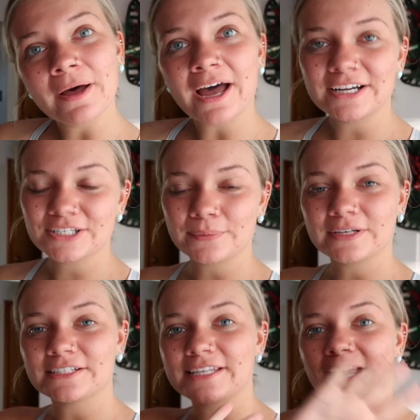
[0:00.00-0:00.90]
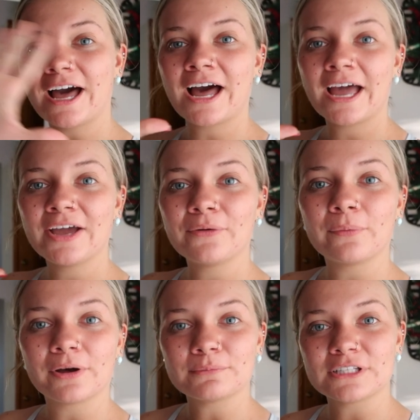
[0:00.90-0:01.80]
But I just wanted to say hi,
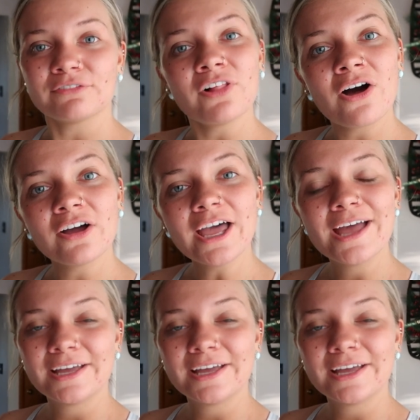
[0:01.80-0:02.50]
welcome to the vlog.